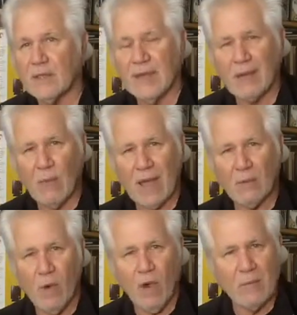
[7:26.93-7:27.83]
that
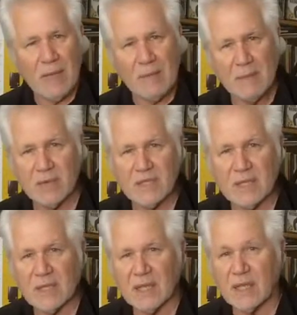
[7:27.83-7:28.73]
white wall may be
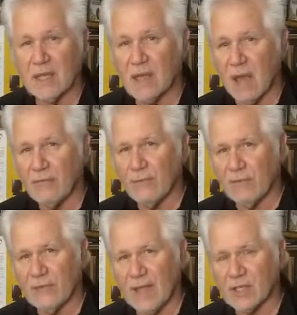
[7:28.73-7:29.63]
presenting enough
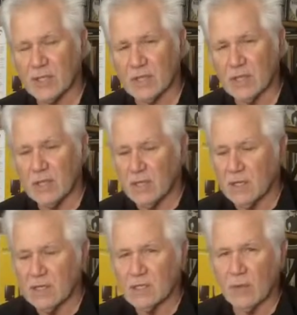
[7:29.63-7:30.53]
reflection
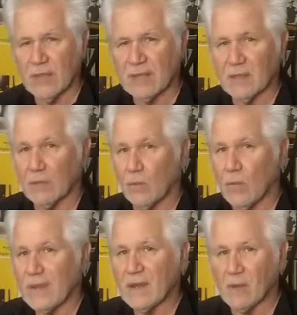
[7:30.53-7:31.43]
so that
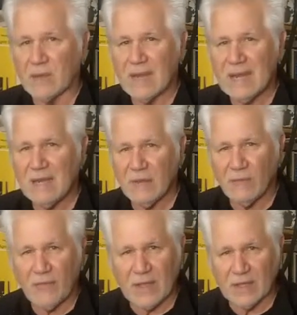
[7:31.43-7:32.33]
we don't need to
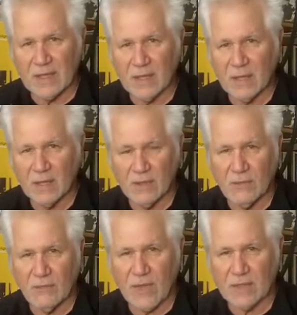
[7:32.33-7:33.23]
fill in
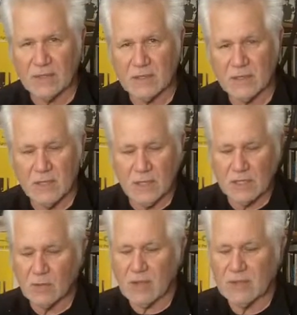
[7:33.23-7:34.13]
the face.
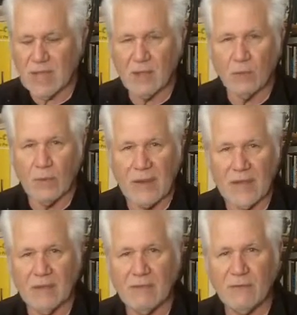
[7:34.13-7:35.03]
So I'll take a
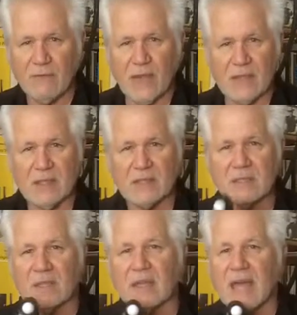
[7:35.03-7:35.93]
reading of the face,
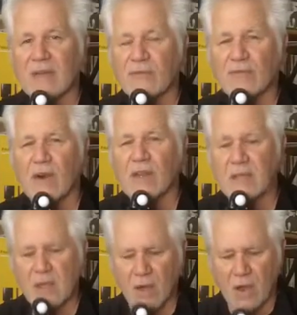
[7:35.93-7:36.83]
the light
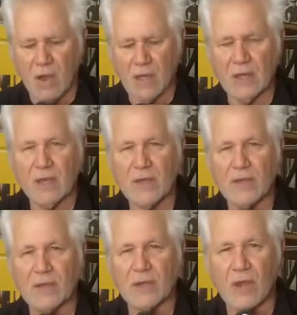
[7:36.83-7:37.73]
falling on
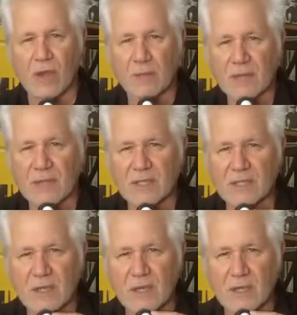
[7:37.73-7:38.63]
the dome, the
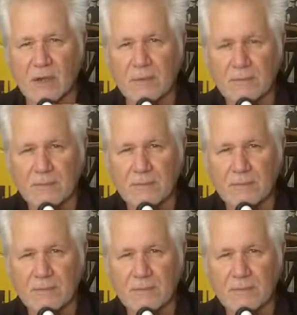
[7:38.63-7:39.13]
incident dome,